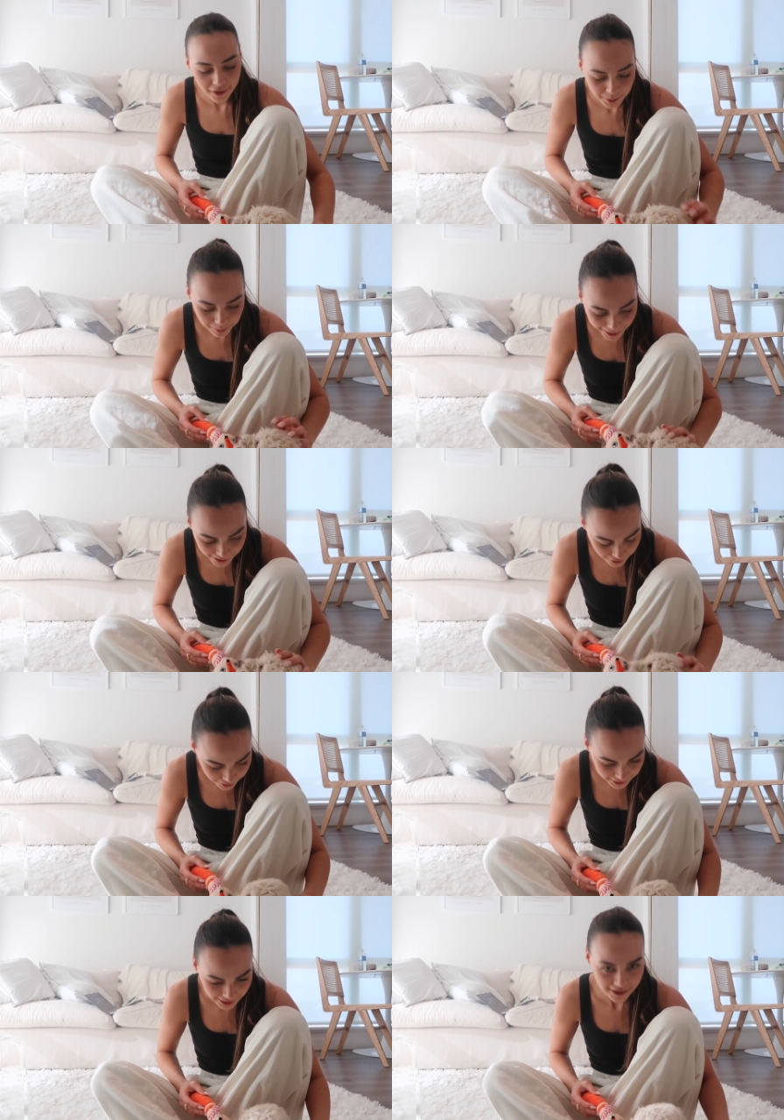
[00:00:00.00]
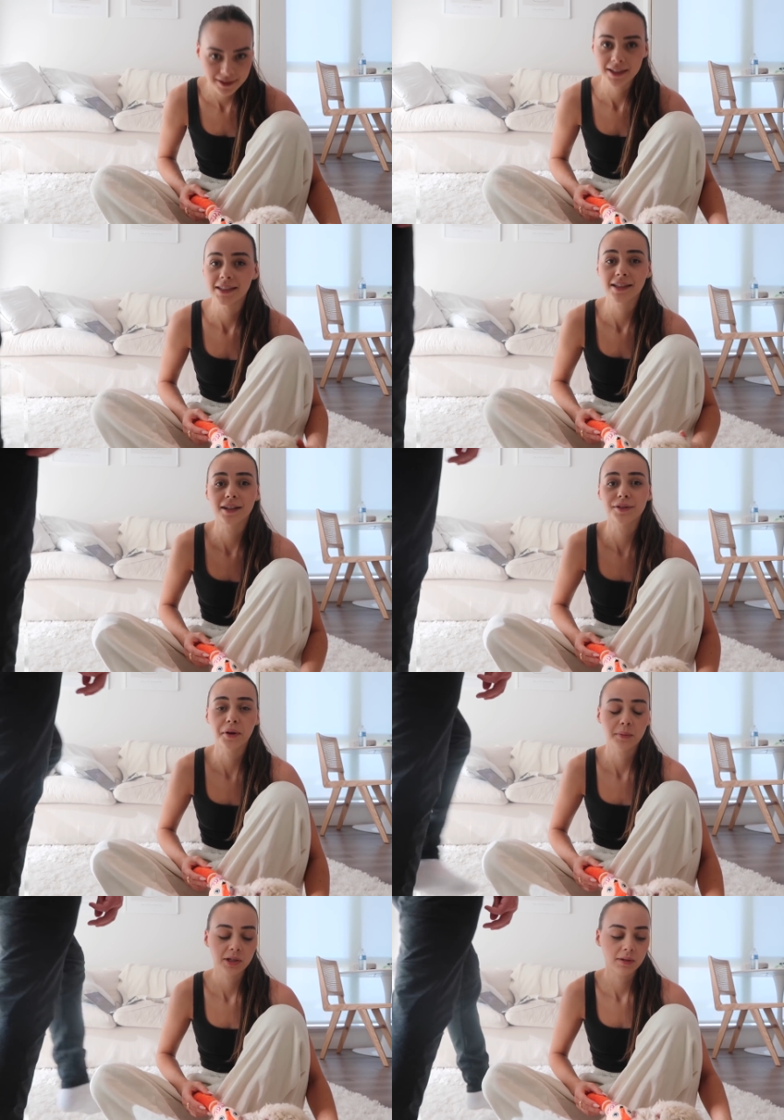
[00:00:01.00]
it'll be my turn again. And then he's gonna do
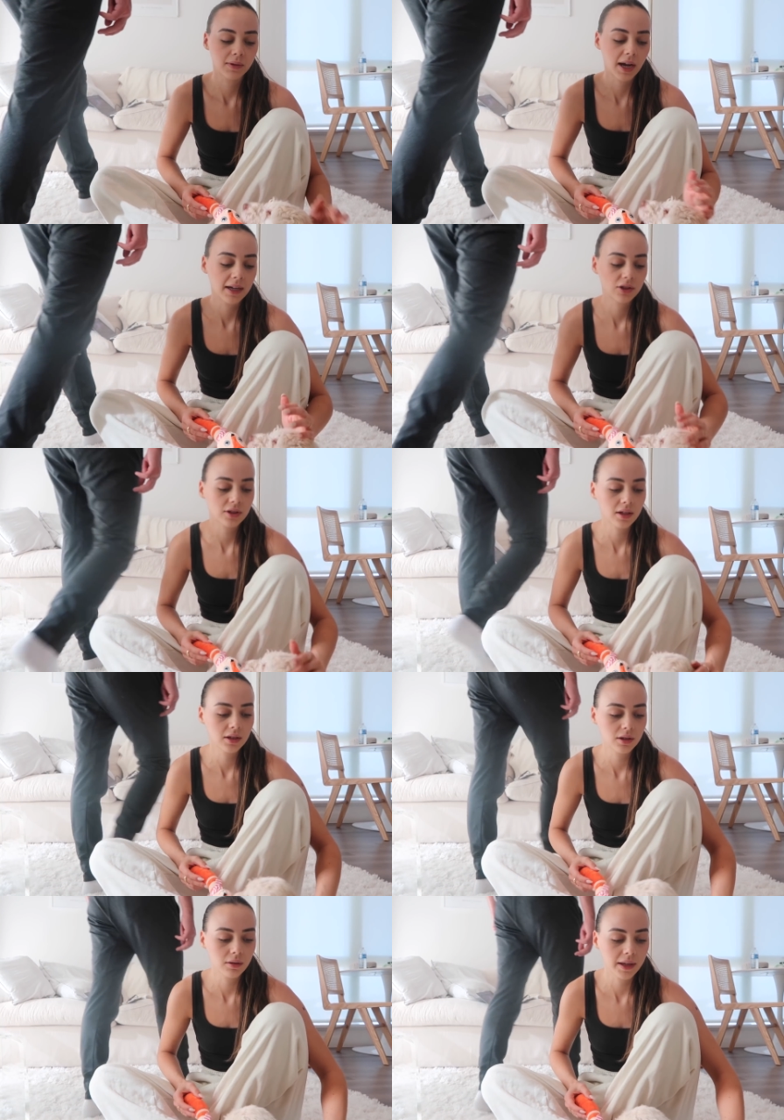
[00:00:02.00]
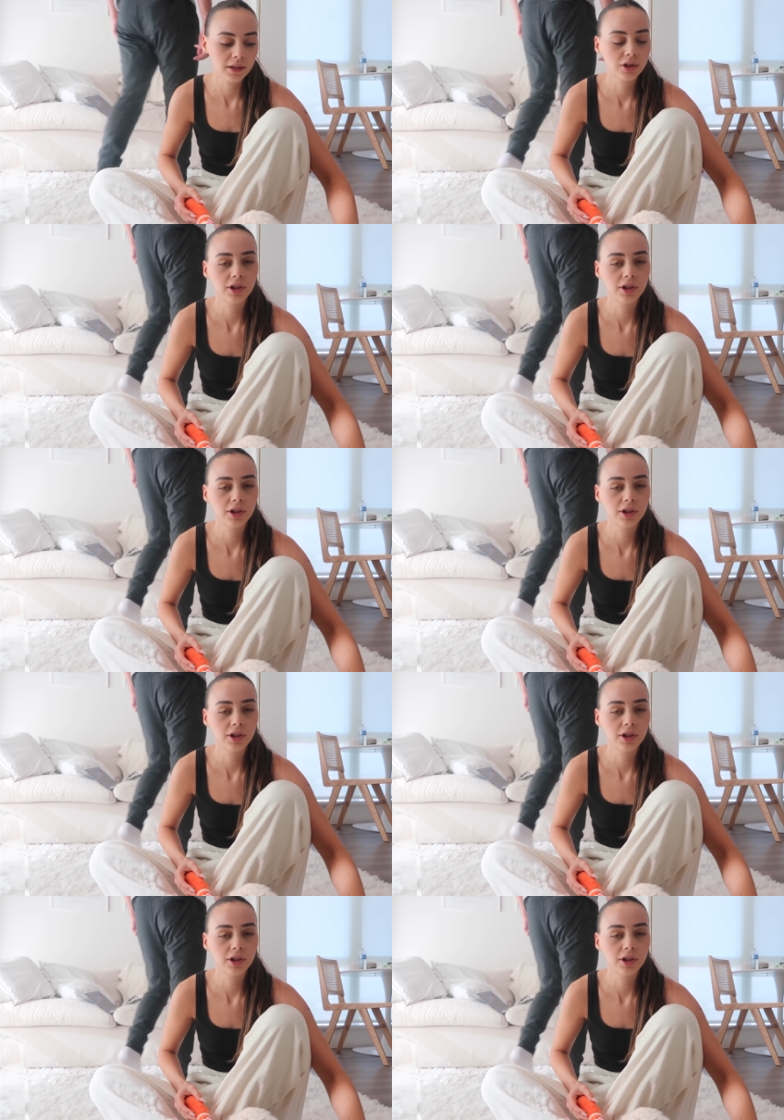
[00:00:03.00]
homework. So we're kind of just gonna do like